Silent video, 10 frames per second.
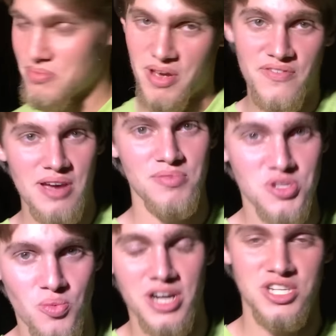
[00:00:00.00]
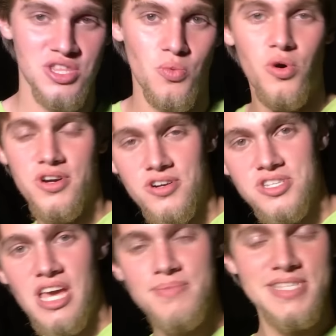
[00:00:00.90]
my family's watching the Warriors
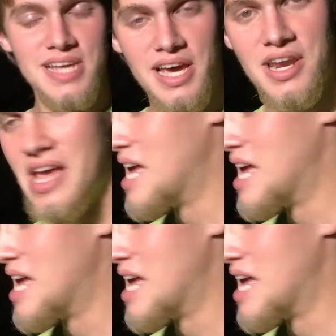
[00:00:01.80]
game inside.